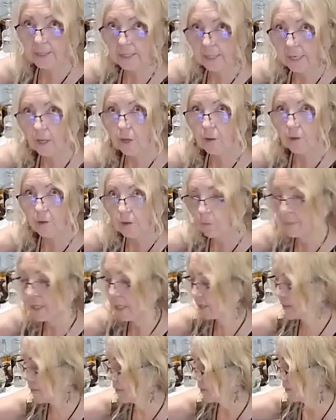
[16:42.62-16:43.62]
the air that
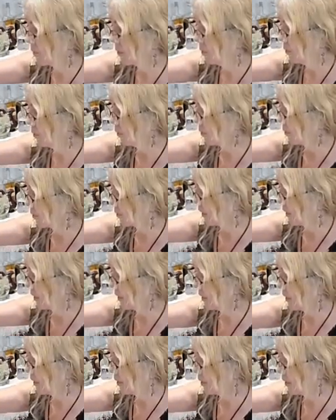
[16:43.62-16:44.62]
makes it mold,
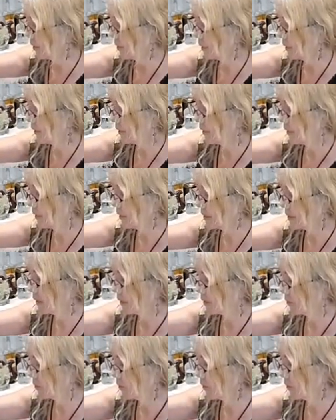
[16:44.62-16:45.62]
right? The air coming in
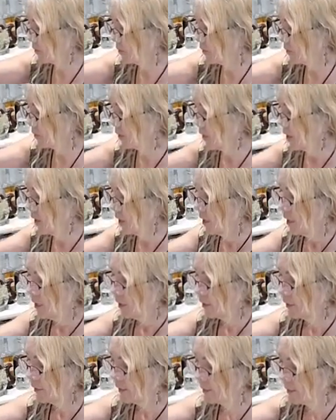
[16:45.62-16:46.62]
contact with the food.
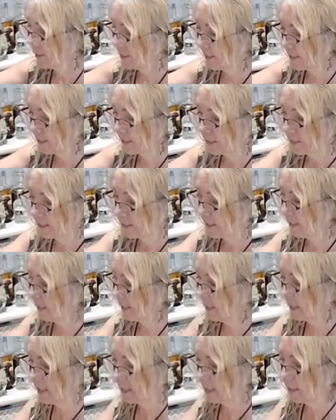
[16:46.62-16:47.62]
You stick this
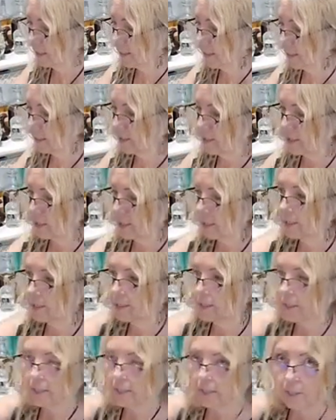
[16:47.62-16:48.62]
little lid on here, and it has
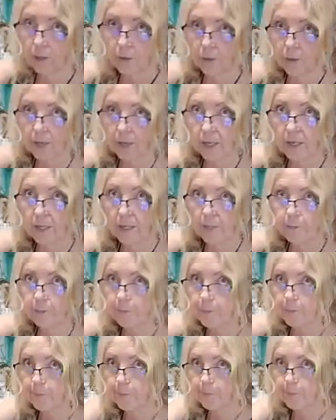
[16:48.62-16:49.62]
a little thing,
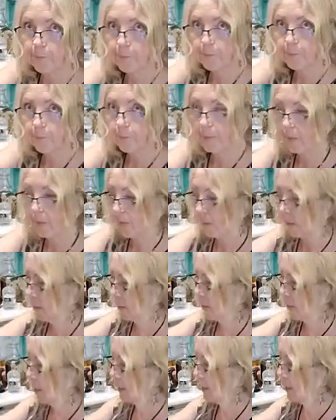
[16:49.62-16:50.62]

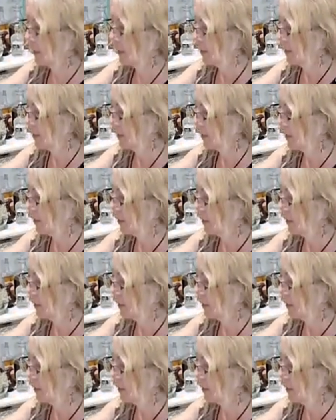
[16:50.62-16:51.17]
like a,